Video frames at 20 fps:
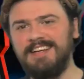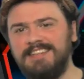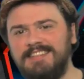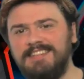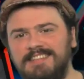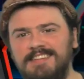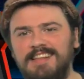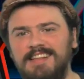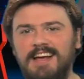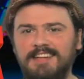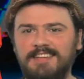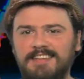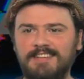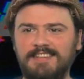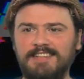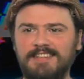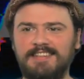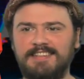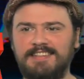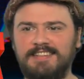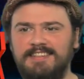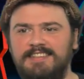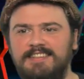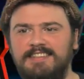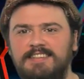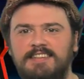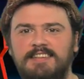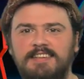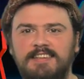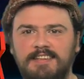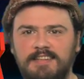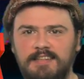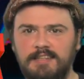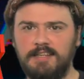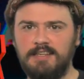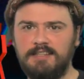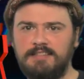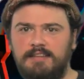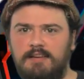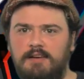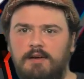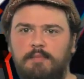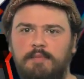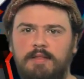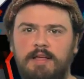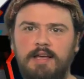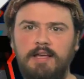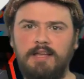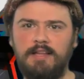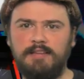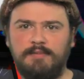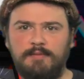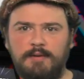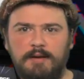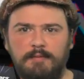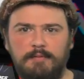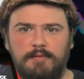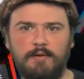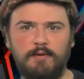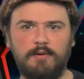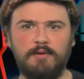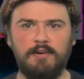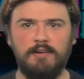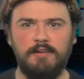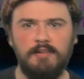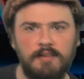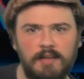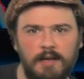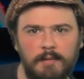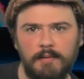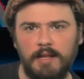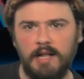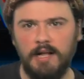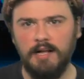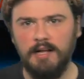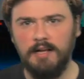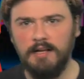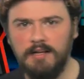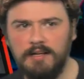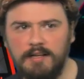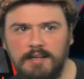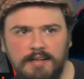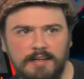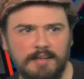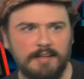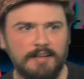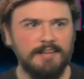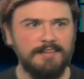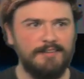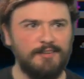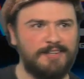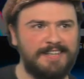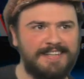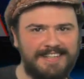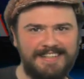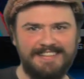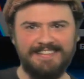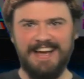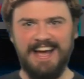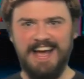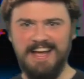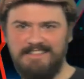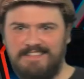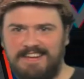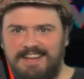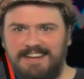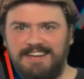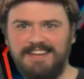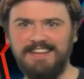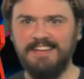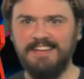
I just like doing... That's how I play. That's why I'm so good. I'm like that. Ducking and diving.